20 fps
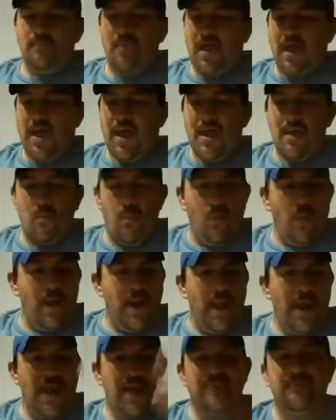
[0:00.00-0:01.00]
had
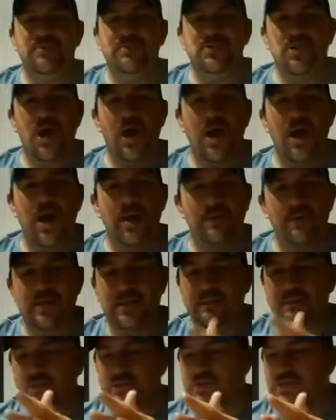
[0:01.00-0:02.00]
one heck of a time
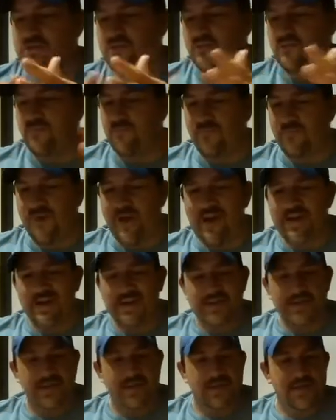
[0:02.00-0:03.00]
even just
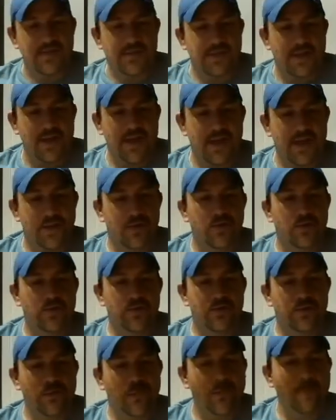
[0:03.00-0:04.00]
finding this. I had to go
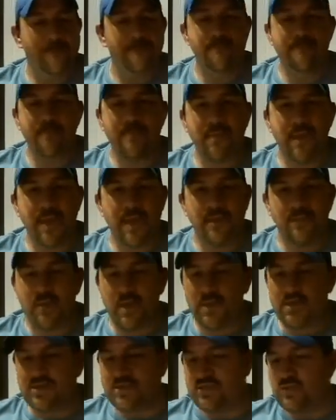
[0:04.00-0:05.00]
to
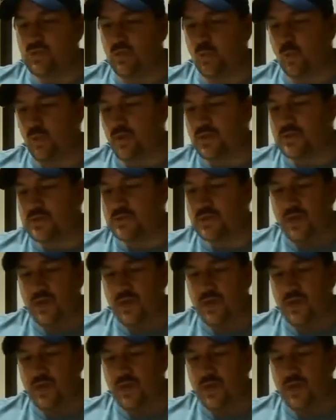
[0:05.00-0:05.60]
many stores.